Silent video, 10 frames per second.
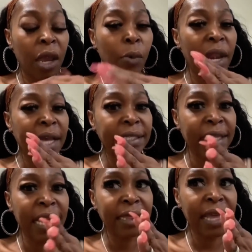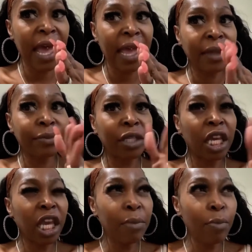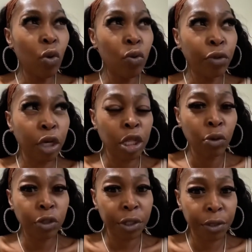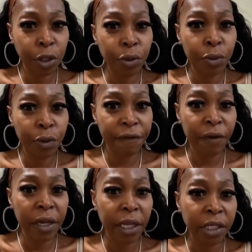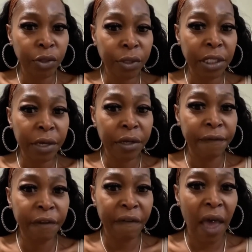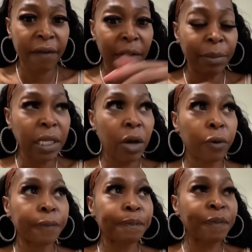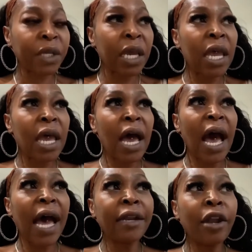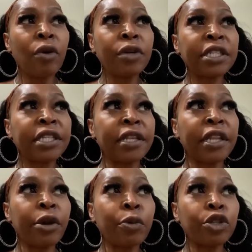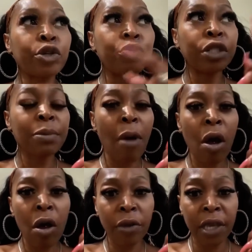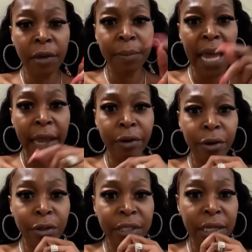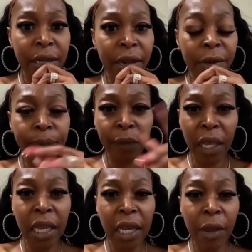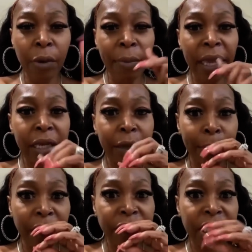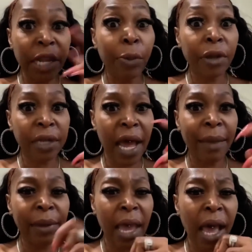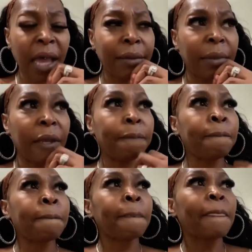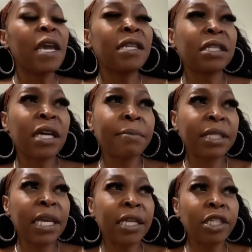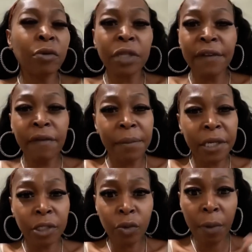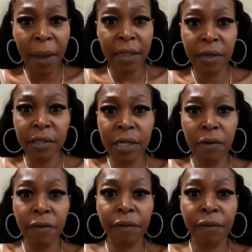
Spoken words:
When I said that, he moved closer to the front entrance of the 5 and below. I noticed that there were 2 small young black girls in there, and they were making a purchase. They were in line behind me. And some said, don't leave them in the store by themselves.